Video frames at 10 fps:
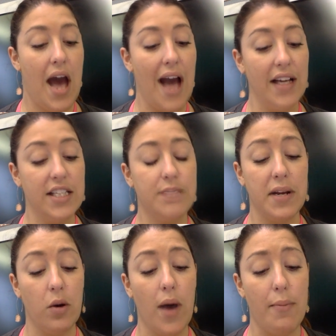"I could
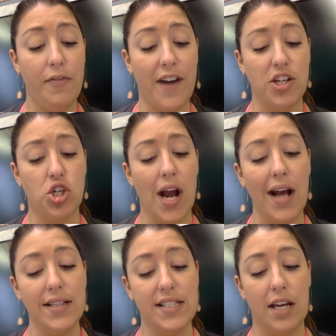spin a web if I
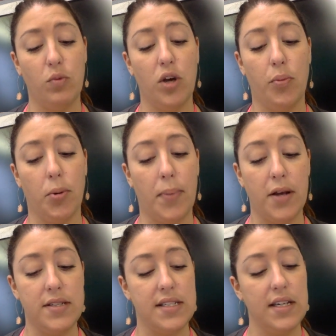tried," said Wilbur,
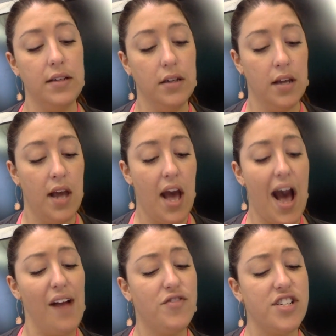boasting.
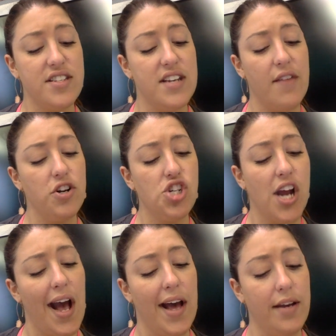"I've just never
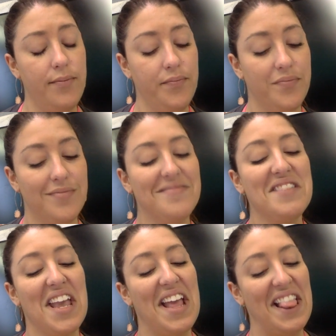tried."
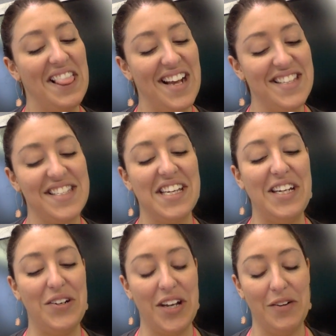"Let's
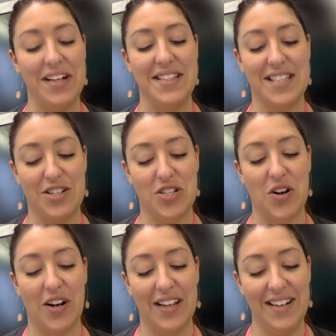see you do it," said
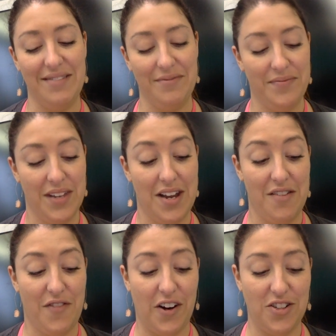Charlotte.
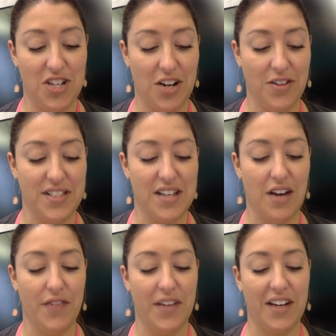Fern chuckled
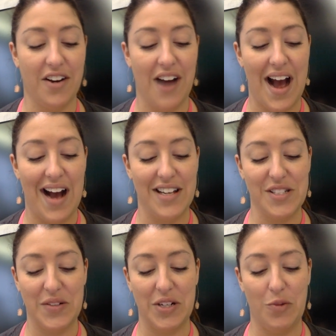softly, and her
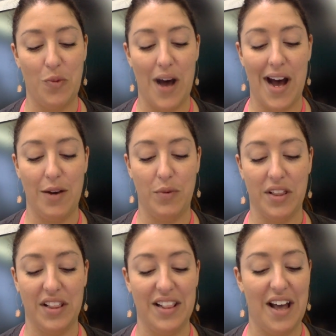eyes grew wide
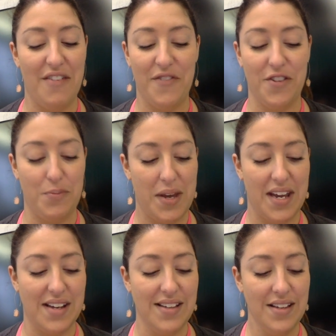with love for the
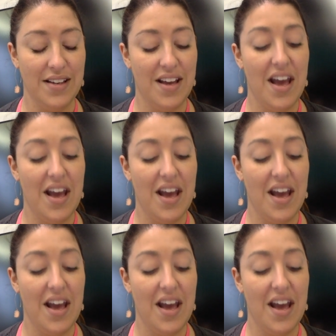pig.